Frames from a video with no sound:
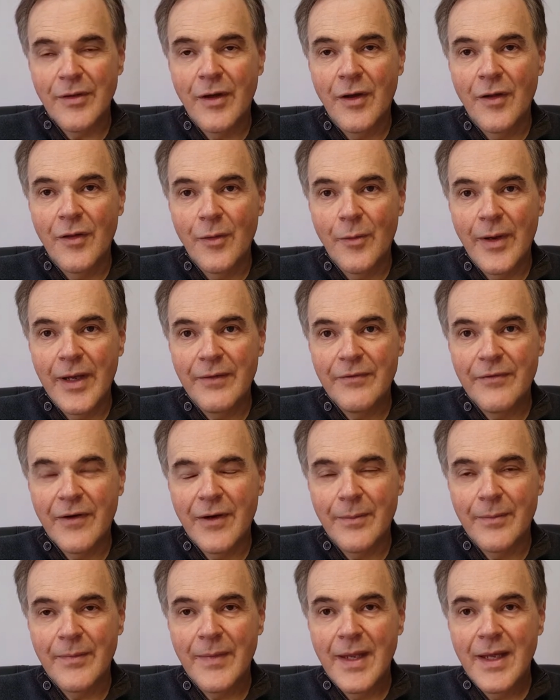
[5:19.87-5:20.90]
all the way
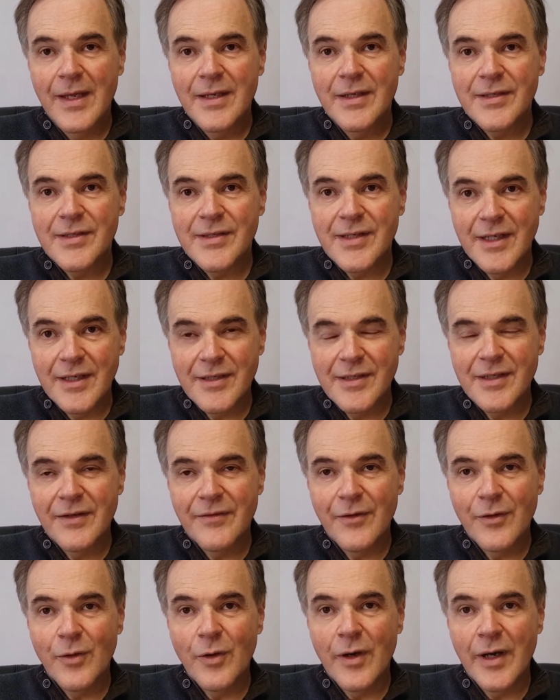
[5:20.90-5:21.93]
from 6
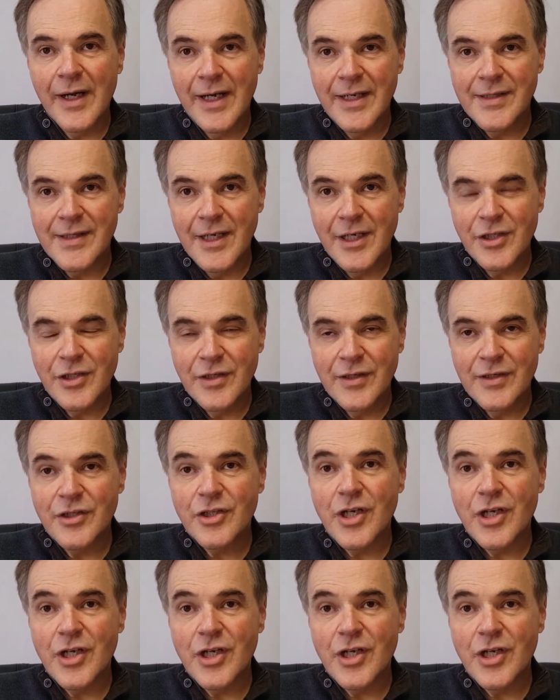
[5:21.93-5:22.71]
different organizations,